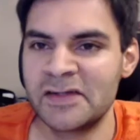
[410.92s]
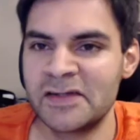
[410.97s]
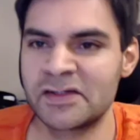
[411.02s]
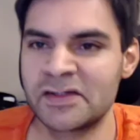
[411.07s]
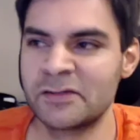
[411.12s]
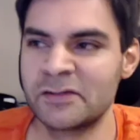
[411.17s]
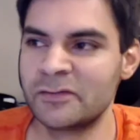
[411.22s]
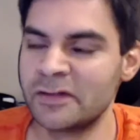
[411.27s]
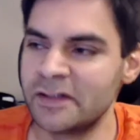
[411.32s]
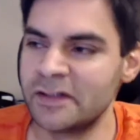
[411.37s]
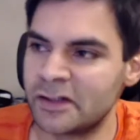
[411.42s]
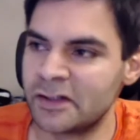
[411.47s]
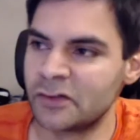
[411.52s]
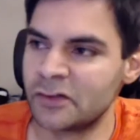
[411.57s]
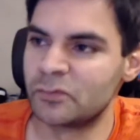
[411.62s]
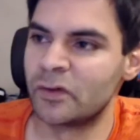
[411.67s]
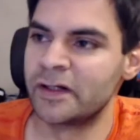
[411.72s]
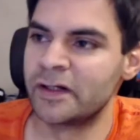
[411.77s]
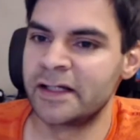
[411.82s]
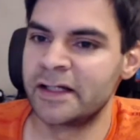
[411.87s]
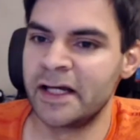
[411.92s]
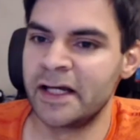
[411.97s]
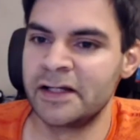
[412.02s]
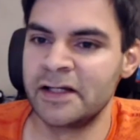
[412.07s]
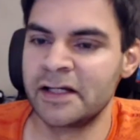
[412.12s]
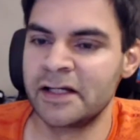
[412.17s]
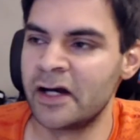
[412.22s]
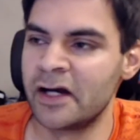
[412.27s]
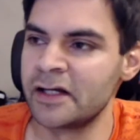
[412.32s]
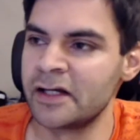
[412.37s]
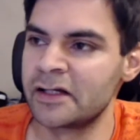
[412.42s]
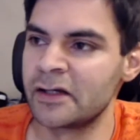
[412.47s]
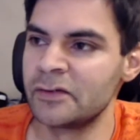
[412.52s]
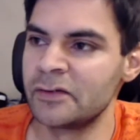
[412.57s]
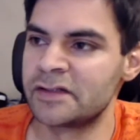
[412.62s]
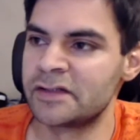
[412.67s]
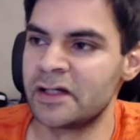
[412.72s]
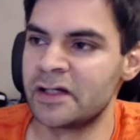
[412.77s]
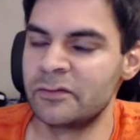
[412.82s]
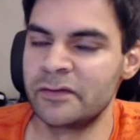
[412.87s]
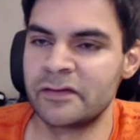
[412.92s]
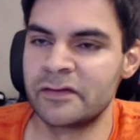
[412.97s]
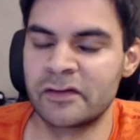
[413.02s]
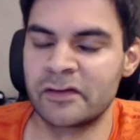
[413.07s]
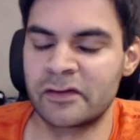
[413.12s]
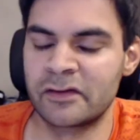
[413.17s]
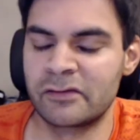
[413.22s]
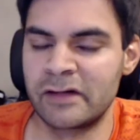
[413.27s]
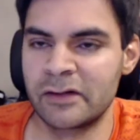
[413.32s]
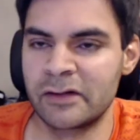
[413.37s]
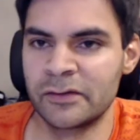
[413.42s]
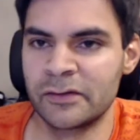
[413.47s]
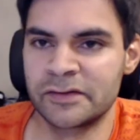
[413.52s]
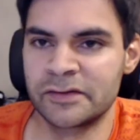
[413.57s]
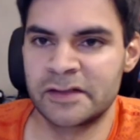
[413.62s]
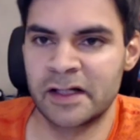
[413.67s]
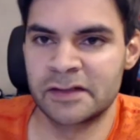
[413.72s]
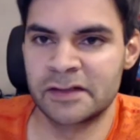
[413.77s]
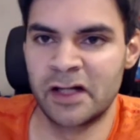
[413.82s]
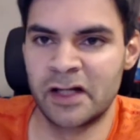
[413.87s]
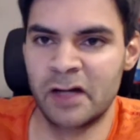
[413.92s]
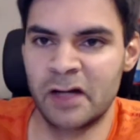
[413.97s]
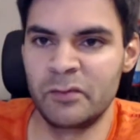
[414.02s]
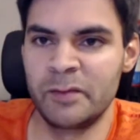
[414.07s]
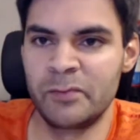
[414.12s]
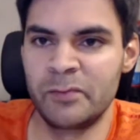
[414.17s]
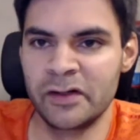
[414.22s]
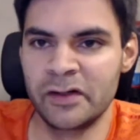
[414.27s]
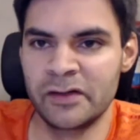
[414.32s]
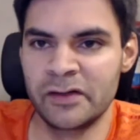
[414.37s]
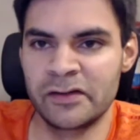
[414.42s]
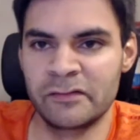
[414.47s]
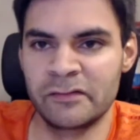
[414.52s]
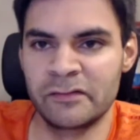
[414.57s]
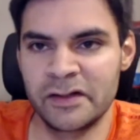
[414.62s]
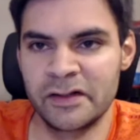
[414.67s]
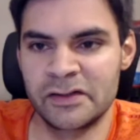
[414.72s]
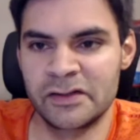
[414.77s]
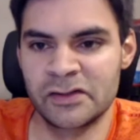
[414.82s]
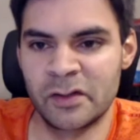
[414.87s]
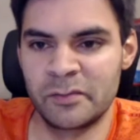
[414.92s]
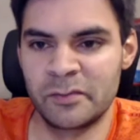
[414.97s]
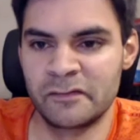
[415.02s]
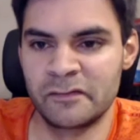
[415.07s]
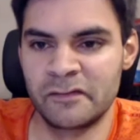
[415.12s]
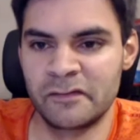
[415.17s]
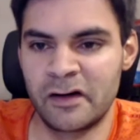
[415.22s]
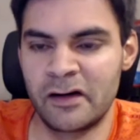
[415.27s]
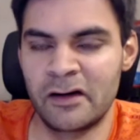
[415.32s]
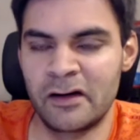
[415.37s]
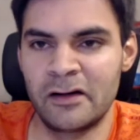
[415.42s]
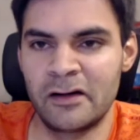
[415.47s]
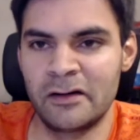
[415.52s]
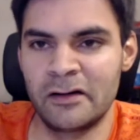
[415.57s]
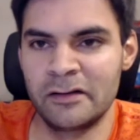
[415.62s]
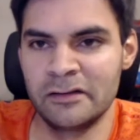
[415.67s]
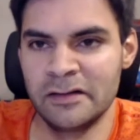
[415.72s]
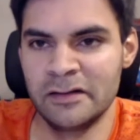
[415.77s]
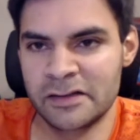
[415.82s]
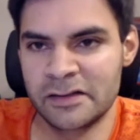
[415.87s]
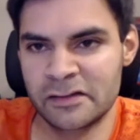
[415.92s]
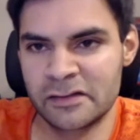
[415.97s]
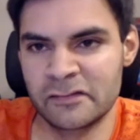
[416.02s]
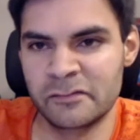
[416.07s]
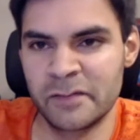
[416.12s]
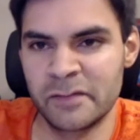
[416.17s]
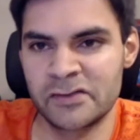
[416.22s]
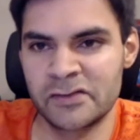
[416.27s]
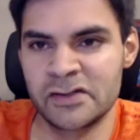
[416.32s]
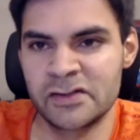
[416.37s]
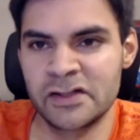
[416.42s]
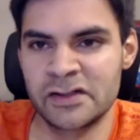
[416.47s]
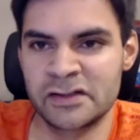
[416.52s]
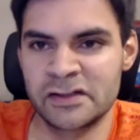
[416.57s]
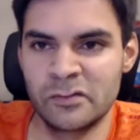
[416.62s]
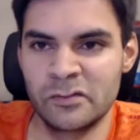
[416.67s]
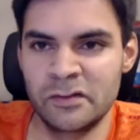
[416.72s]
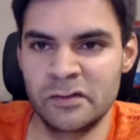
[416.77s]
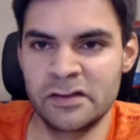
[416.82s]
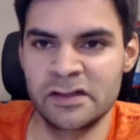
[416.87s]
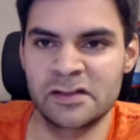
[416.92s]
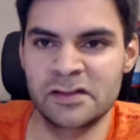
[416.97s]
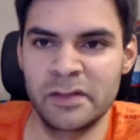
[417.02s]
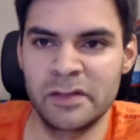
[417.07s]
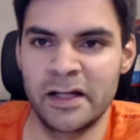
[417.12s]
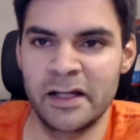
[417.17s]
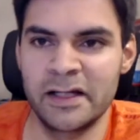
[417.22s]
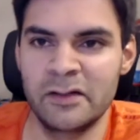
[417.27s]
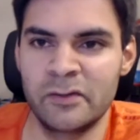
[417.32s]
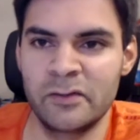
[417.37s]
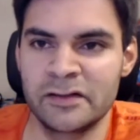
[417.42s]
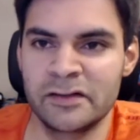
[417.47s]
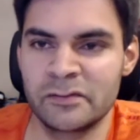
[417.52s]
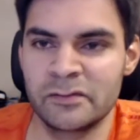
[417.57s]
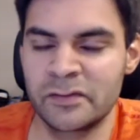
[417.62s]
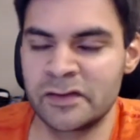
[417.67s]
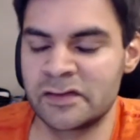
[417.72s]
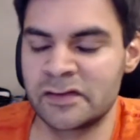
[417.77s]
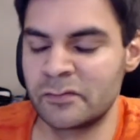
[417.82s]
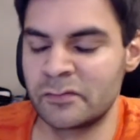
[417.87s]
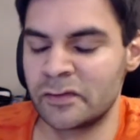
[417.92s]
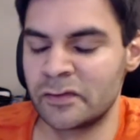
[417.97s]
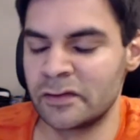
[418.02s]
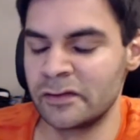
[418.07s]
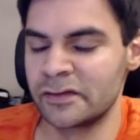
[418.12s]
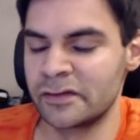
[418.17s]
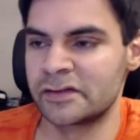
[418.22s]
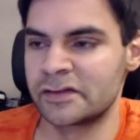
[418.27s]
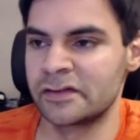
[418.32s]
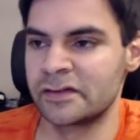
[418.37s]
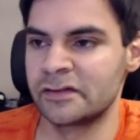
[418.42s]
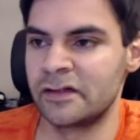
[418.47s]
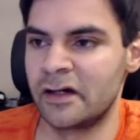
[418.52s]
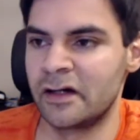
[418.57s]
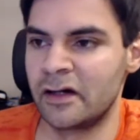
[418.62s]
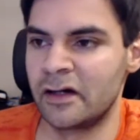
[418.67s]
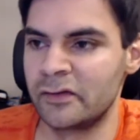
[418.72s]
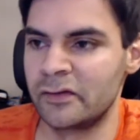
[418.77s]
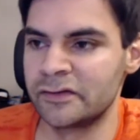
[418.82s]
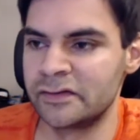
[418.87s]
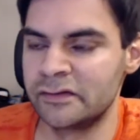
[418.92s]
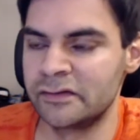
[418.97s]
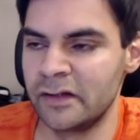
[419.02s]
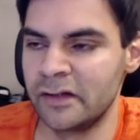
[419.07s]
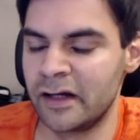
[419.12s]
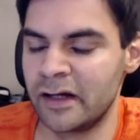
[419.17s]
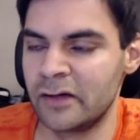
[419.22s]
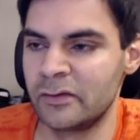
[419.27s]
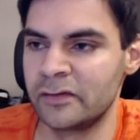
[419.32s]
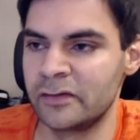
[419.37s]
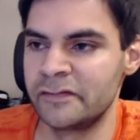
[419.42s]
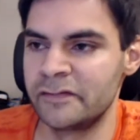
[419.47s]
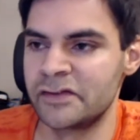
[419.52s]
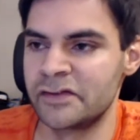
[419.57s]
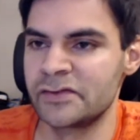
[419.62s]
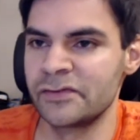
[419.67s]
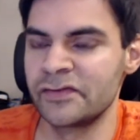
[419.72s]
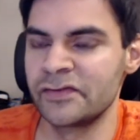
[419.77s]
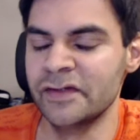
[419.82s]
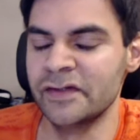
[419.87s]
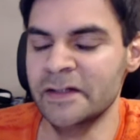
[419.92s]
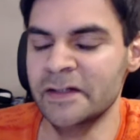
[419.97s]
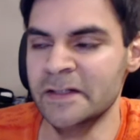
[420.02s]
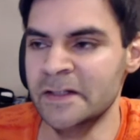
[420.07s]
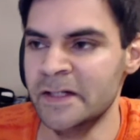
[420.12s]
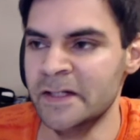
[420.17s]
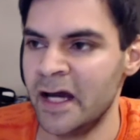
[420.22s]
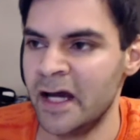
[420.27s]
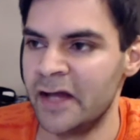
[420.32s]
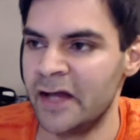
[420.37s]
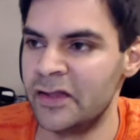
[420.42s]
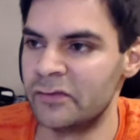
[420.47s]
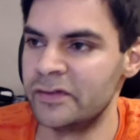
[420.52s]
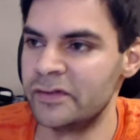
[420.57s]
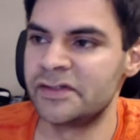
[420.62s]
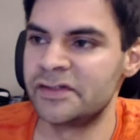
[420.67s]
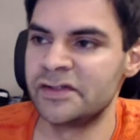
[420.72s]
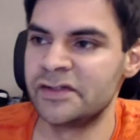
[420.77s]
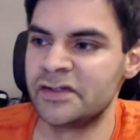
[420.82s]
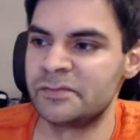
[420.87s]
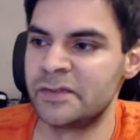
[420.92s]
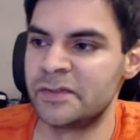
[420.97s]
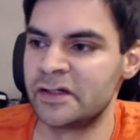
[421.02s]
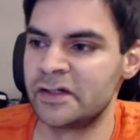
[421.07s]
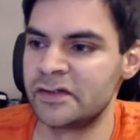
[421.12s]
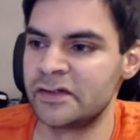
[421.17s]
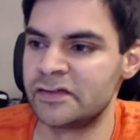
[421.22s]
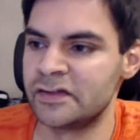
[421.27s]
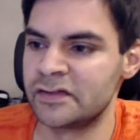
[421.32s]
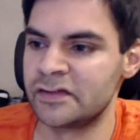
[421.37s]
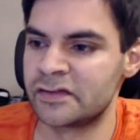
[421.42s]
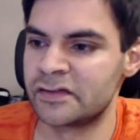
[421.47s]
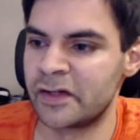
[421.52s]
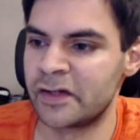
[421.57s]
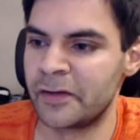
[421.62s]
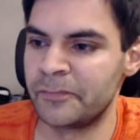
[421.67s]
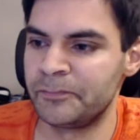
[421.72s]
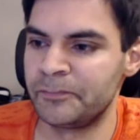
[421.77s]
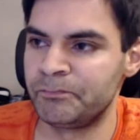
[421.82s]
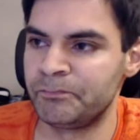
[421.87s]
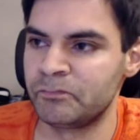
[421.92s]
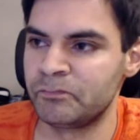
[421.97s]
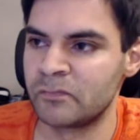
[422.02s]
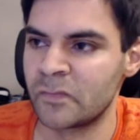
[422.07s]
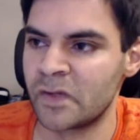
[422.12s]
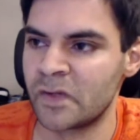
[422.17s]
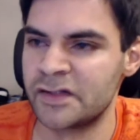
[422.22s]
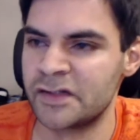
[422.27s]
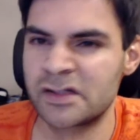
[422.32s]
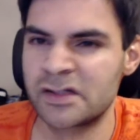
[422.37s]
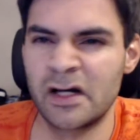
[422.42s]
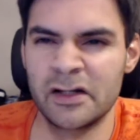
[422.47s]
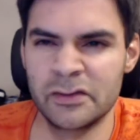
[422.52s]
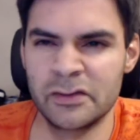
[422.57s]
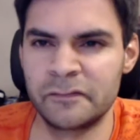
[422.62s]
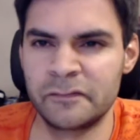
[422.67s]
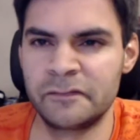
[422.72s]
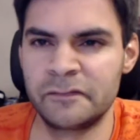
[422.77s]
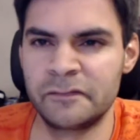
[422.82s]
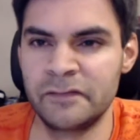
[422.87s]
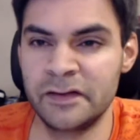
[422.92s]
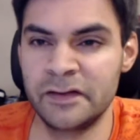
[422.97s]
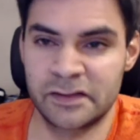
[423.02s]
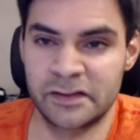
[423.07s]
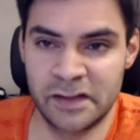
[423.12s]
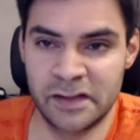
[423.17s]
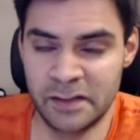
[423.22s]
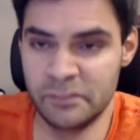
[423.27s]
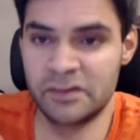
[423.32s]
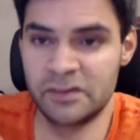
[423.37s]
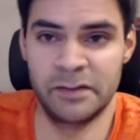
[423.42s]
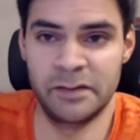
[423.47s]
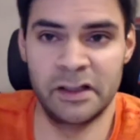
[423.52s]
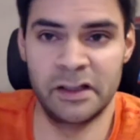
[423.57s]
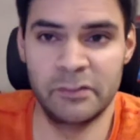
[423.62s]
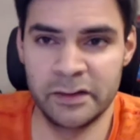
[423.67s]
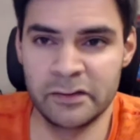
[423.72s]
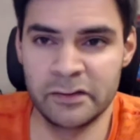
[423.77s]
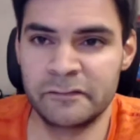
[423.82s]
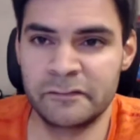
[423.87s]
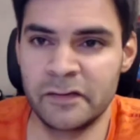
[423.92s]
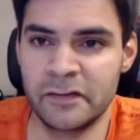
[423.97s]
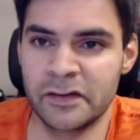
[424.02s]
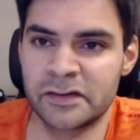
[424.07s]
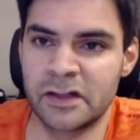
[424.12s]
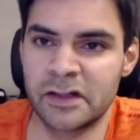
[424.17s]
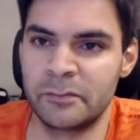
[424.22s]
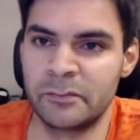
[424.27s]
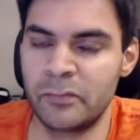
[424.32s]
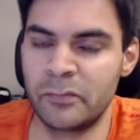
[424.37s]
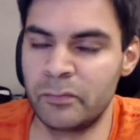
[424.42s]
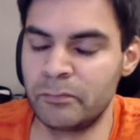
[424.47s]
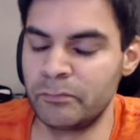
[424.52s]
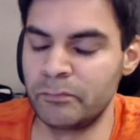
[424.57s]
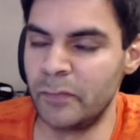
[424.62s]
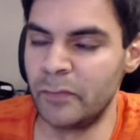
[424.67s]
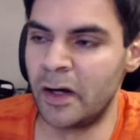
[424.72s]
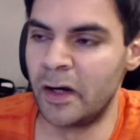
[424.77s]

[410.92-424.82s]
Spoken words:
a really good one. Again, it kind of goes there with a ground contact time. We put it at the very top of our list of metrics that we display when someone looks at our visuals. And the reason is because it's kind of it seems to be anyway, your first kind of